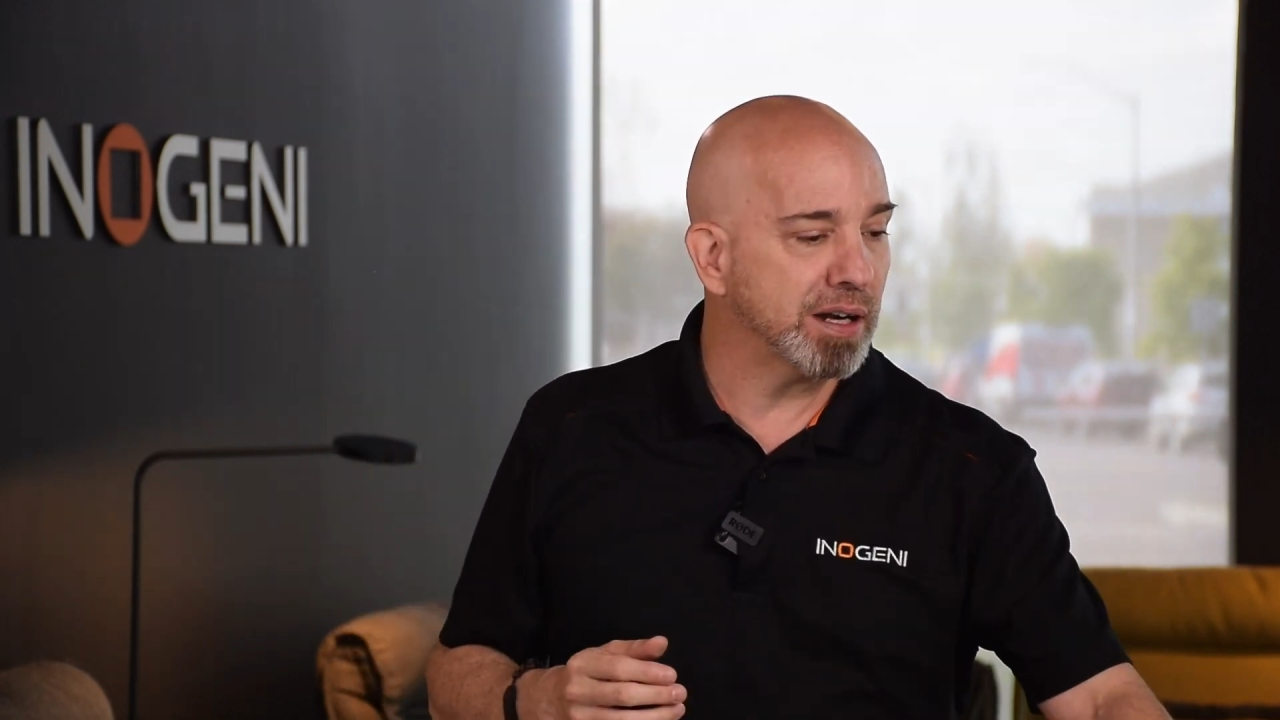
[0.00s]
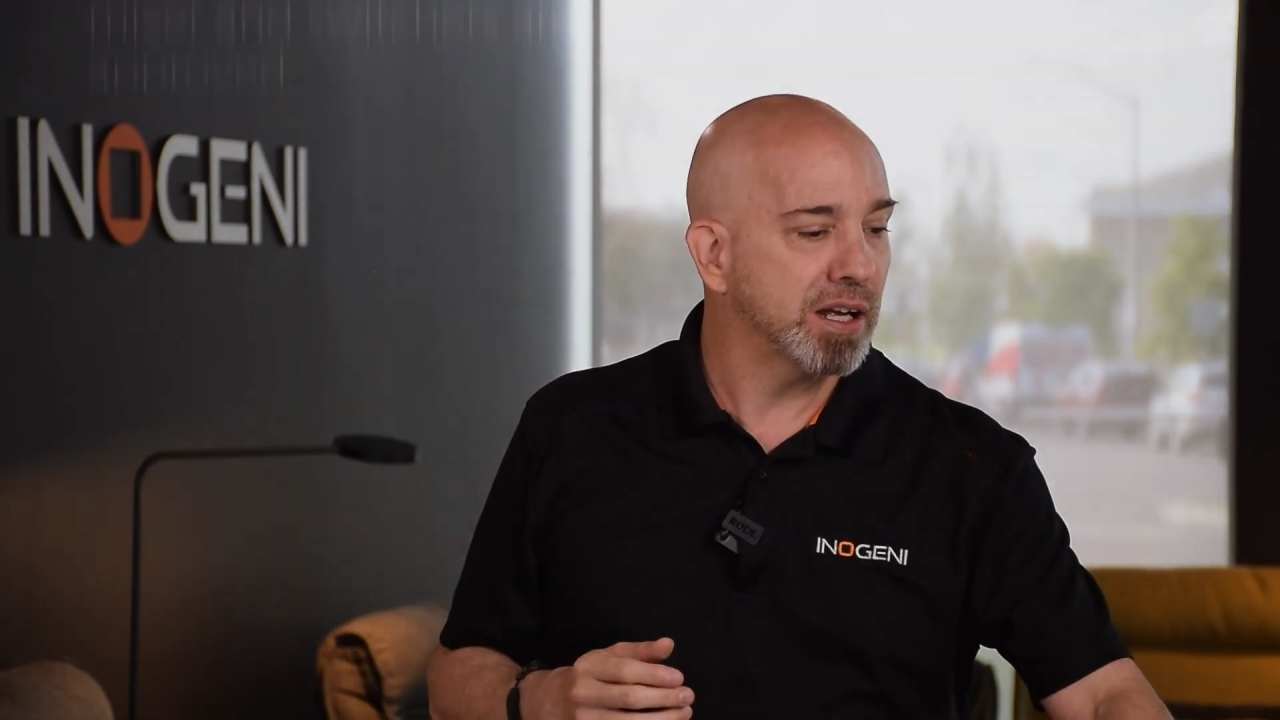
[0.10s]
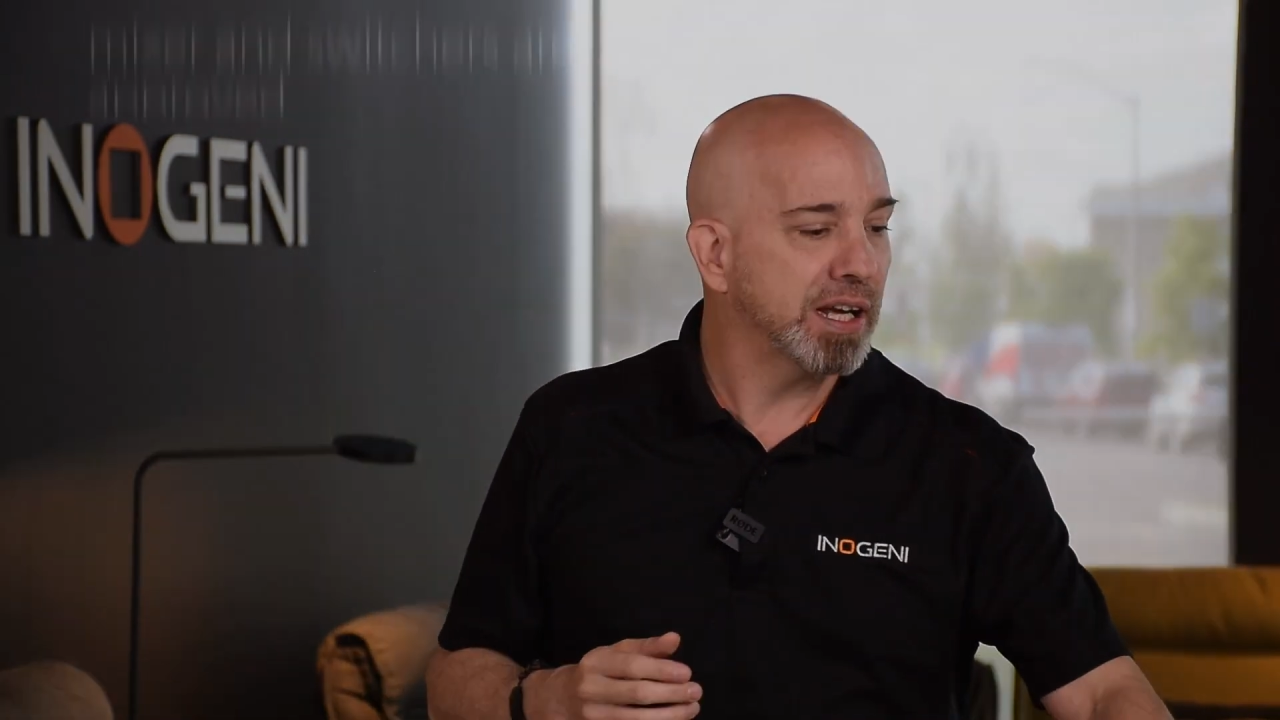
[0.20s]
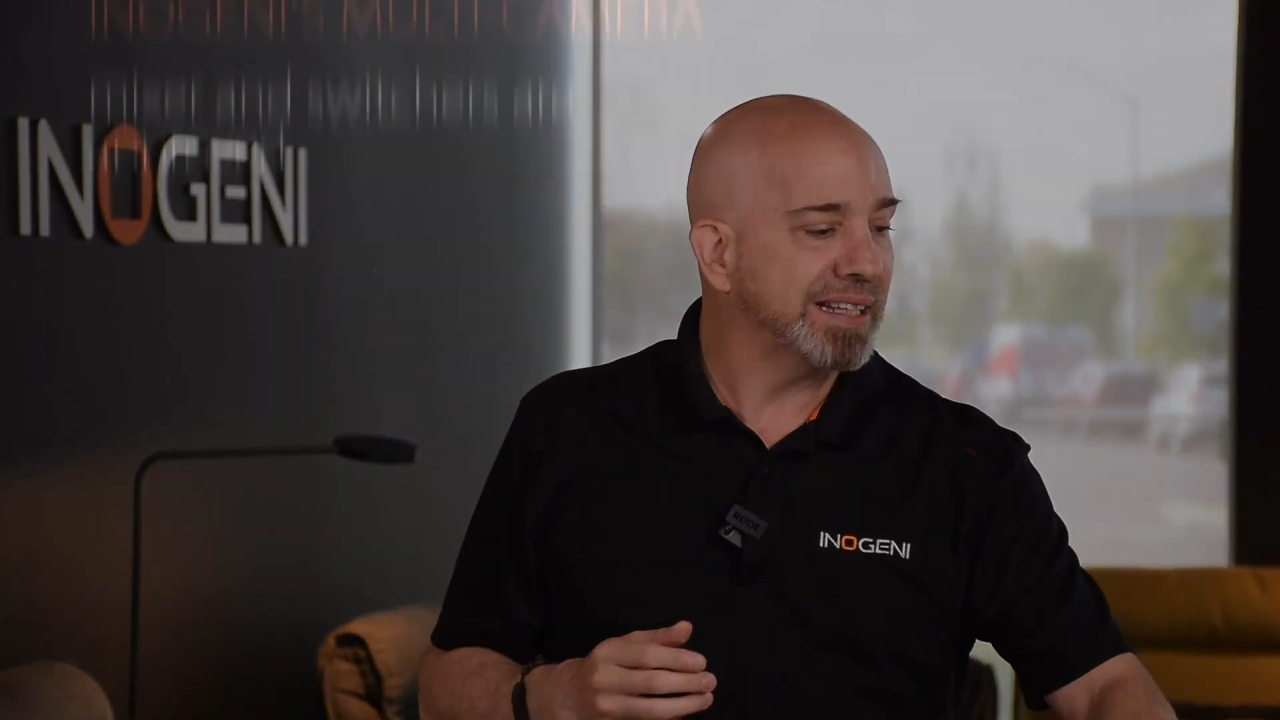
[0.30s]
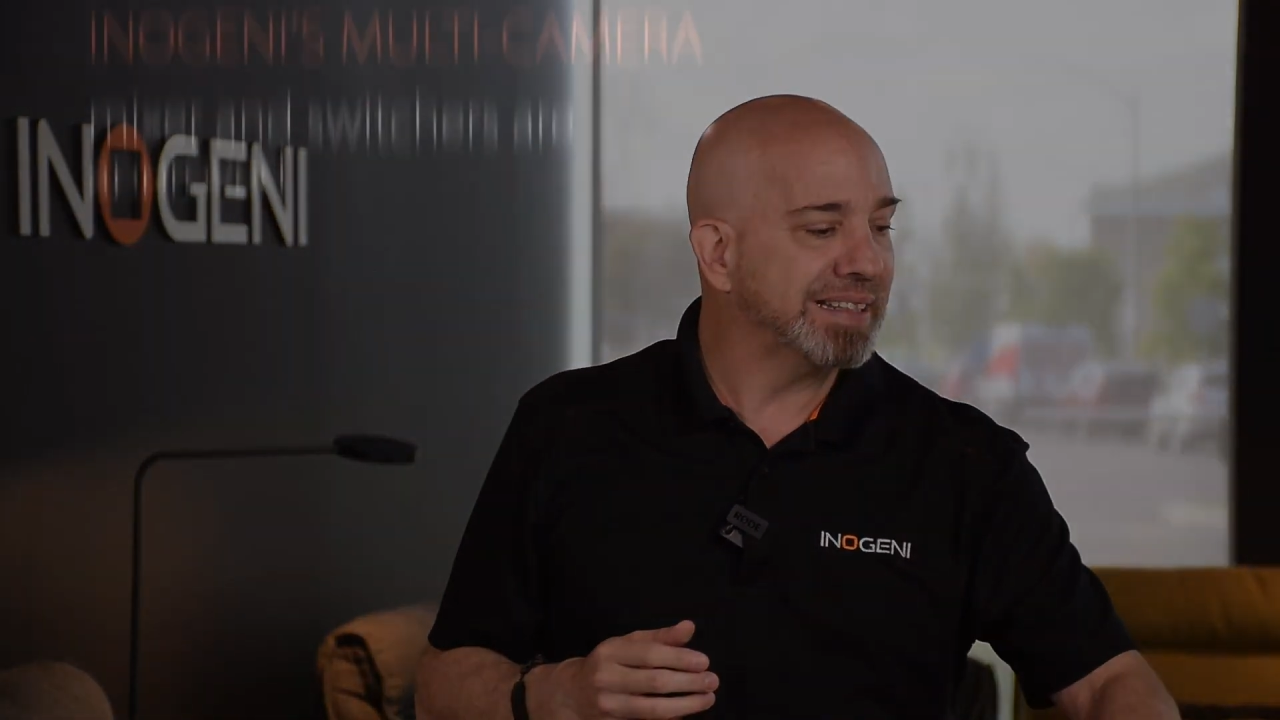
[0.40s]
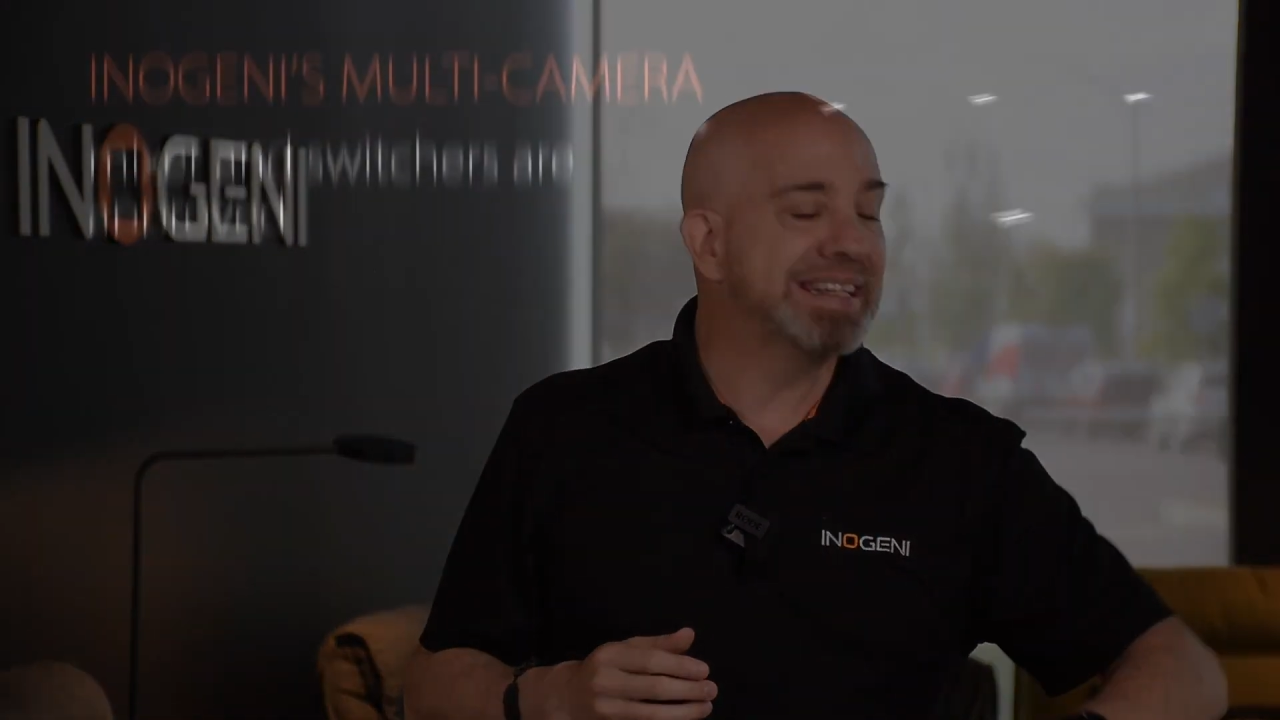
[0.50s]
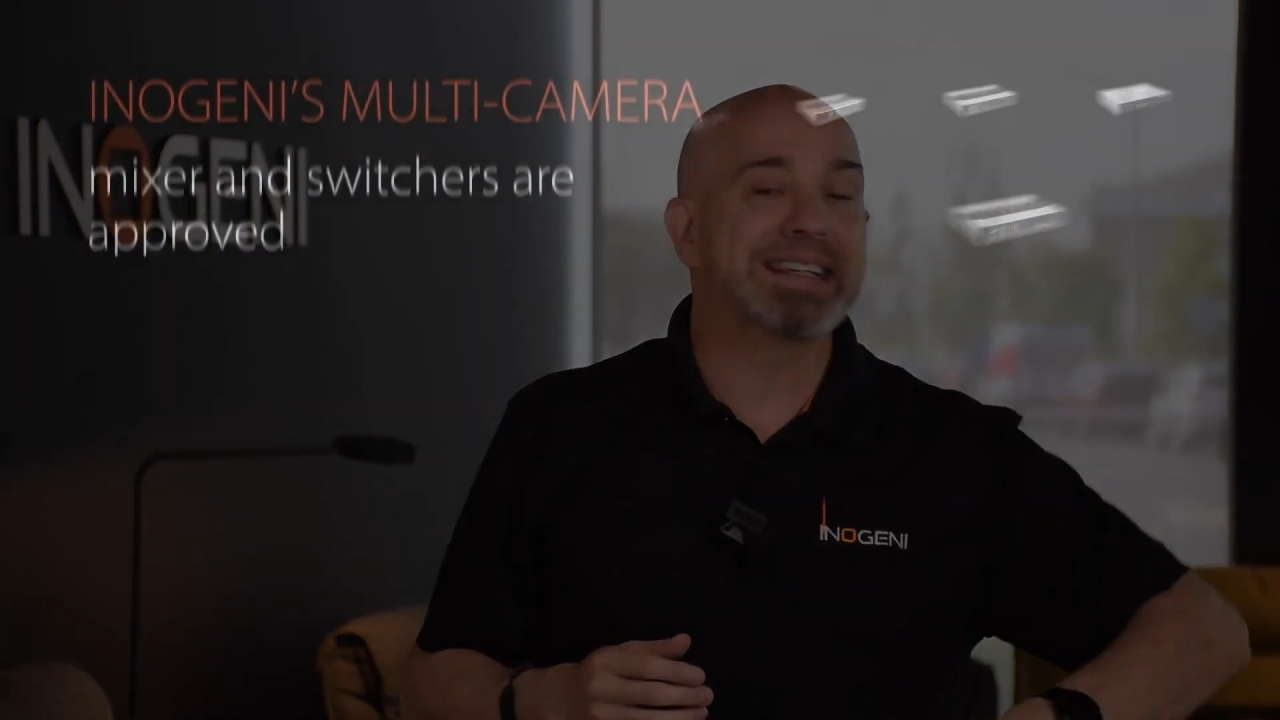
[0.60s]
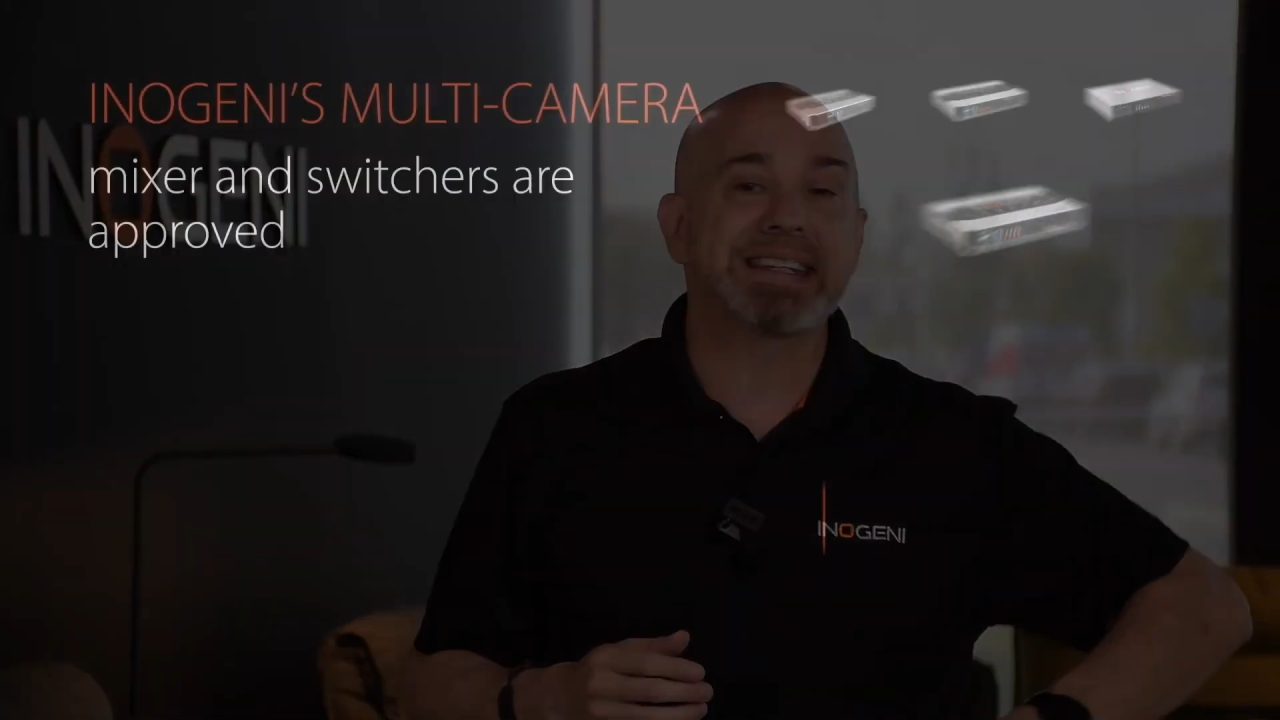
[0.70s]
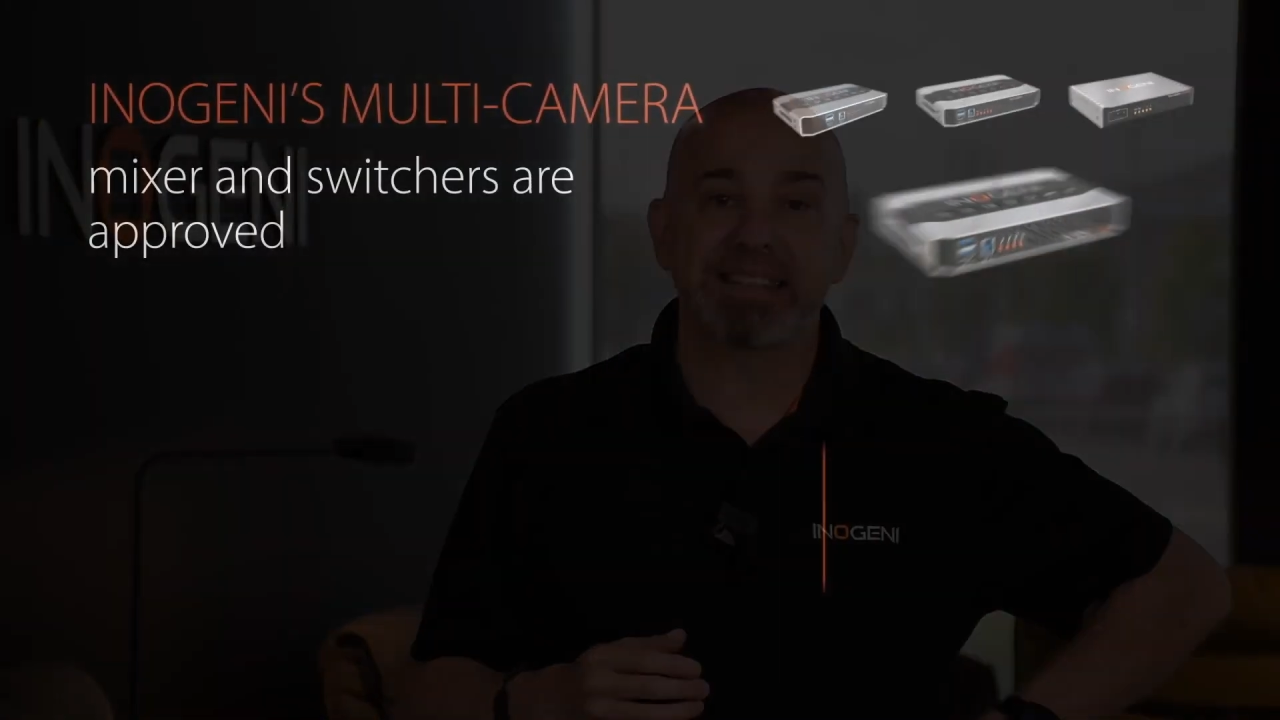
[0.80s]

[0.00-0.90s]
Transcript: about equity.